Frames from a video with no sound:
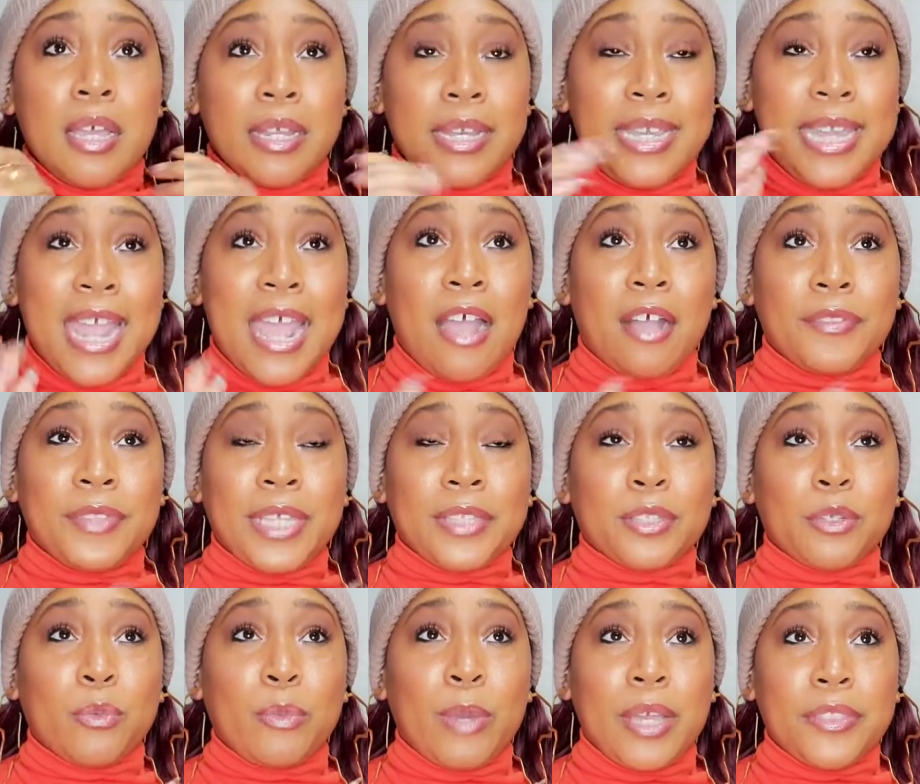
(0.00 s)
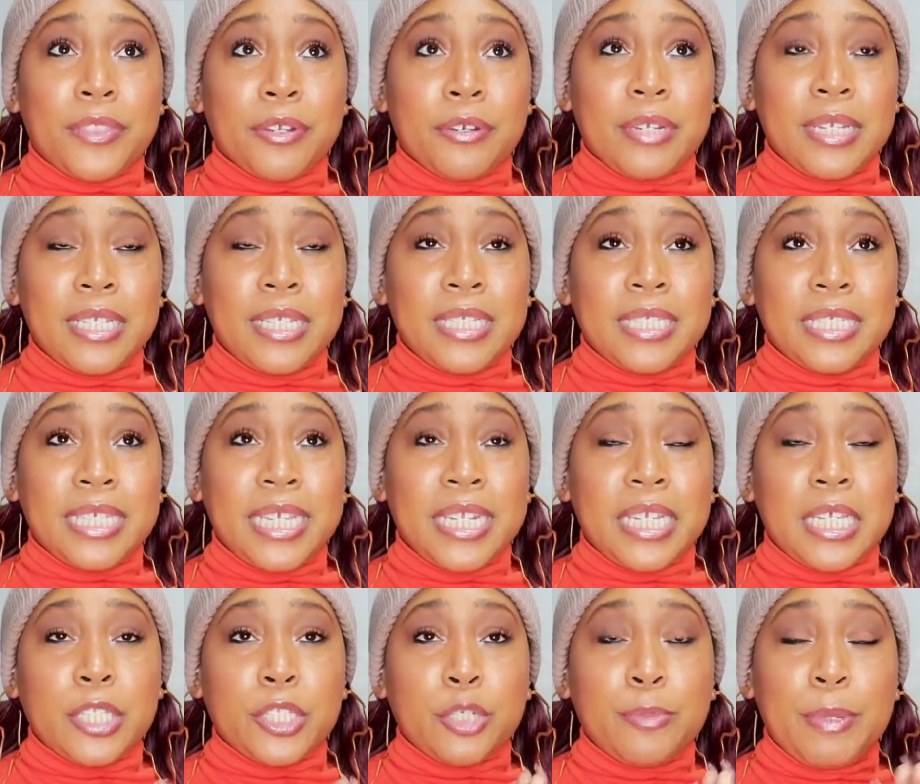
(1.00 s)
now that the weather is
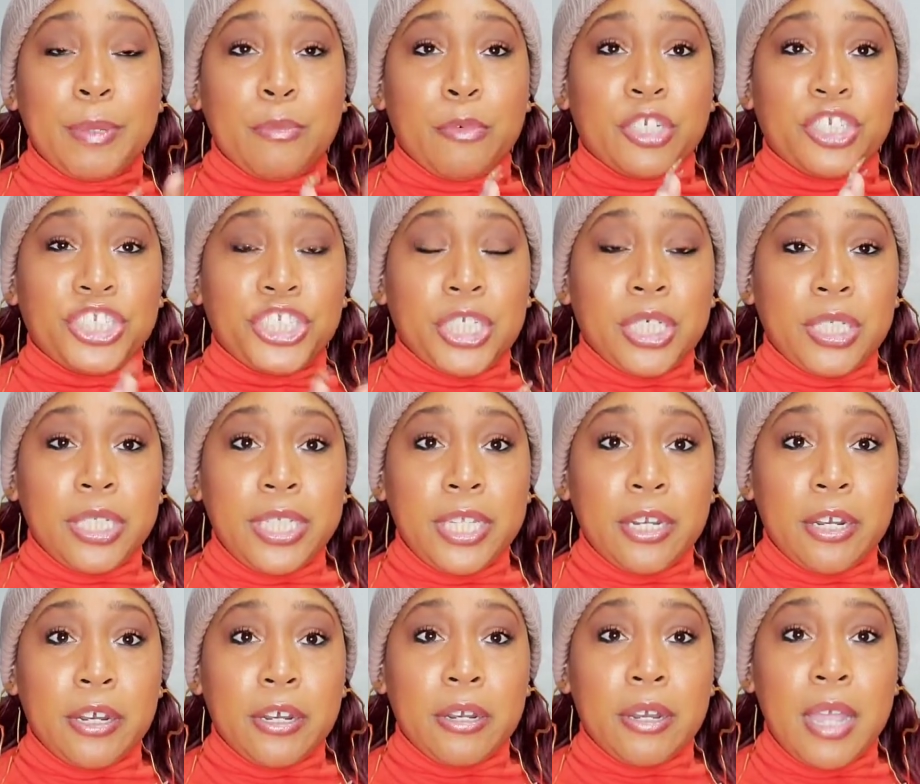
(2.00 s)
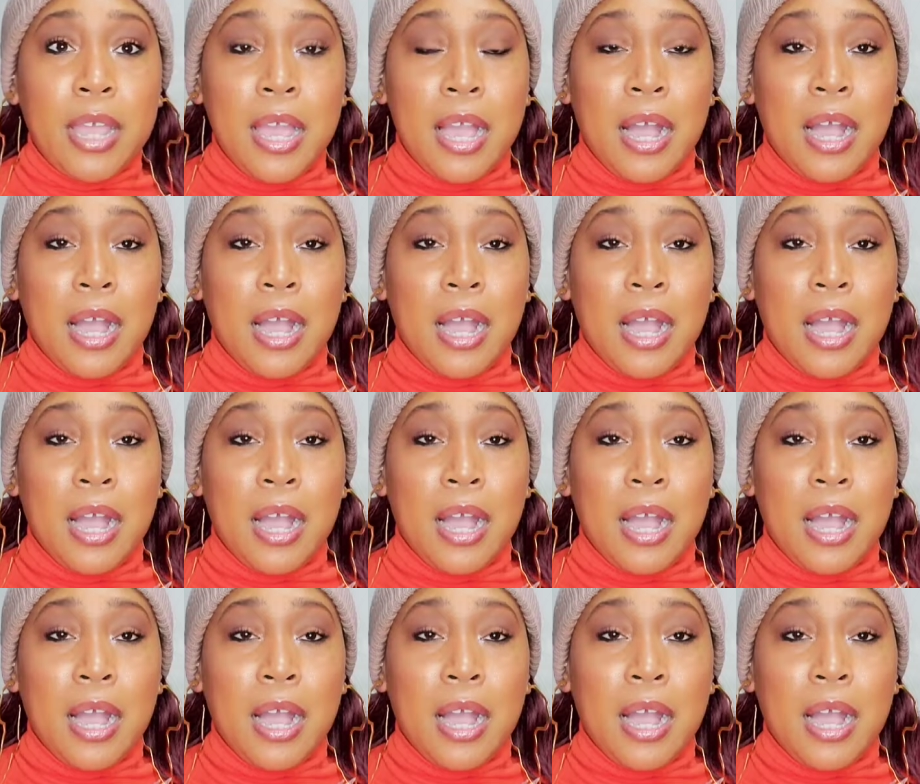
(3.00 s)
getting a little bit more chillier.